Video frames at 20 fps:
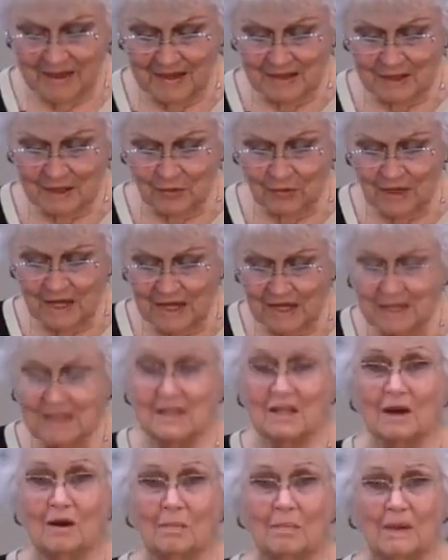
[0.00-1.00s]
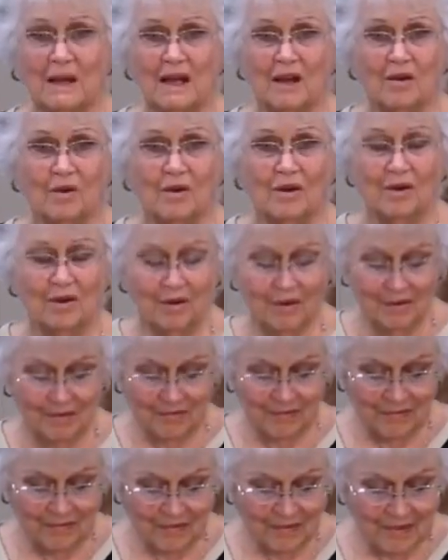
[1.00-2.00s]
So he's our power,
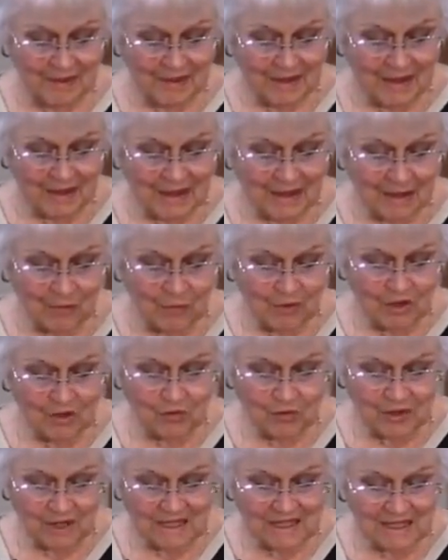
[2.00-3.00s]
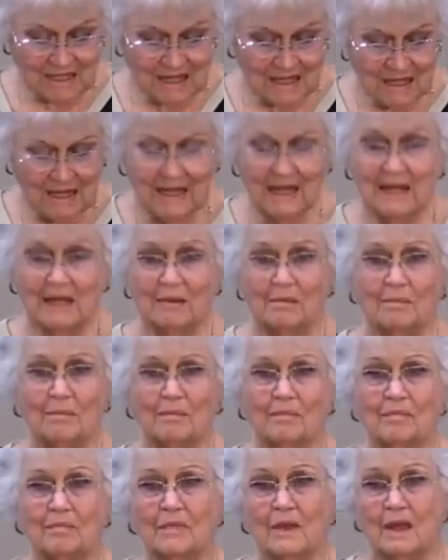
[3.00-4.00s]
and we trust in
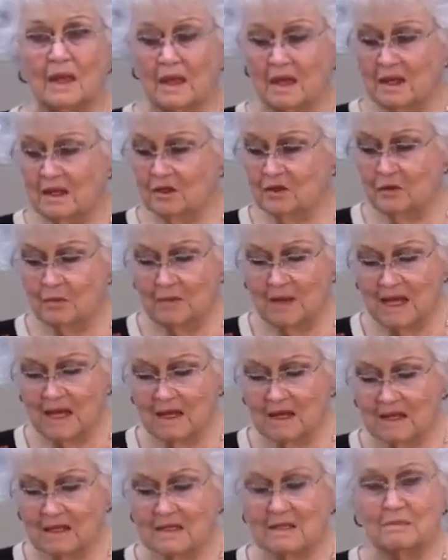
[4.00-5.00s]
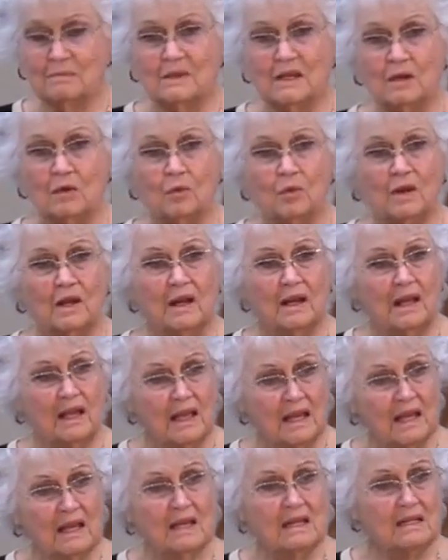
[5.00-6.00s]
him to make us be what
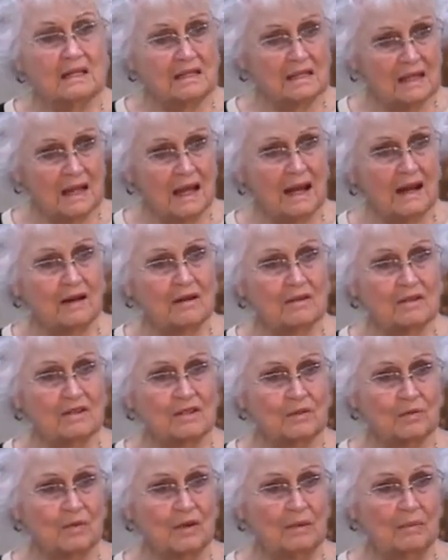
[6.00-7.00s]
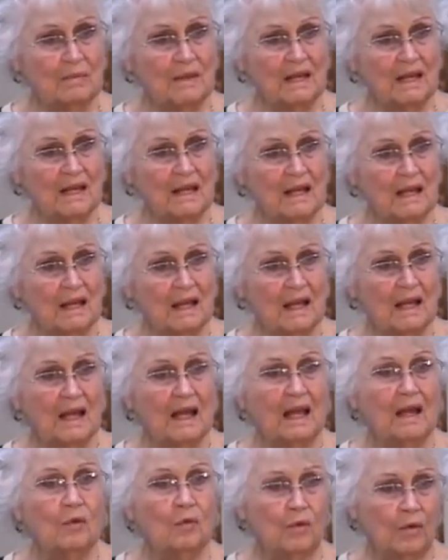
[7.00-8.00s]
he desires we be
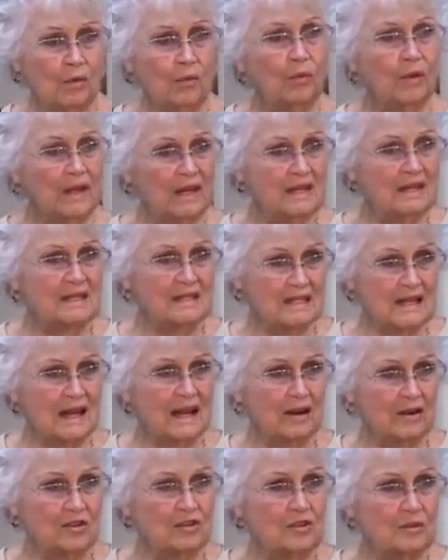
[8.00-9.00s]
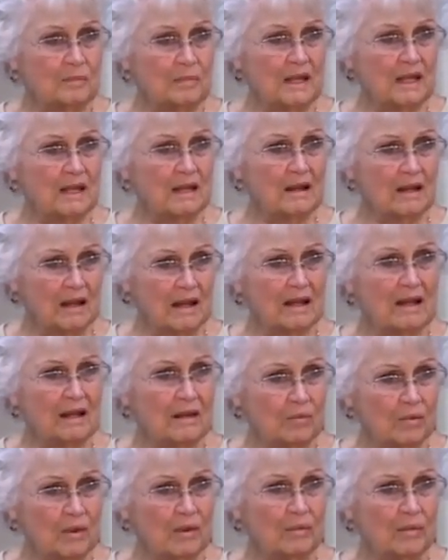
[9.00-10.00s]
and what we desire to be, godly
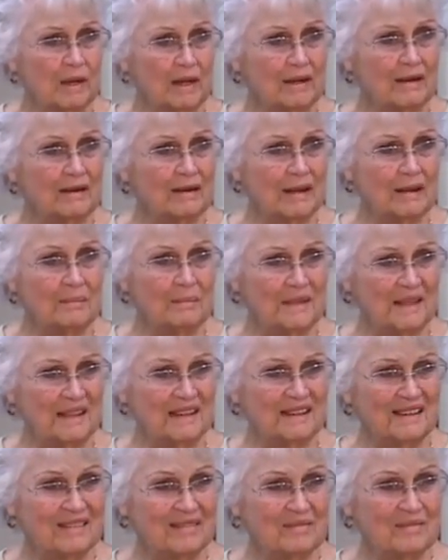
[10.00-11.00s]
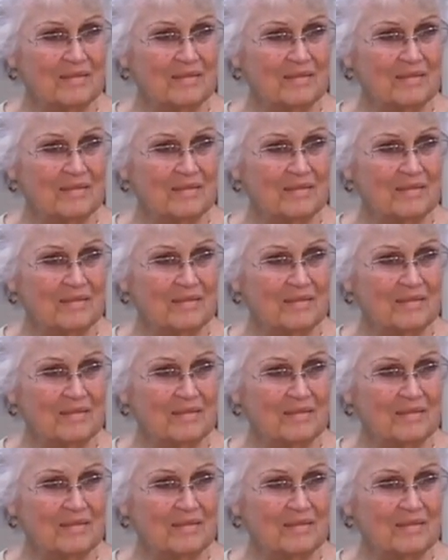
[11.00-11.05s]
women. Amen.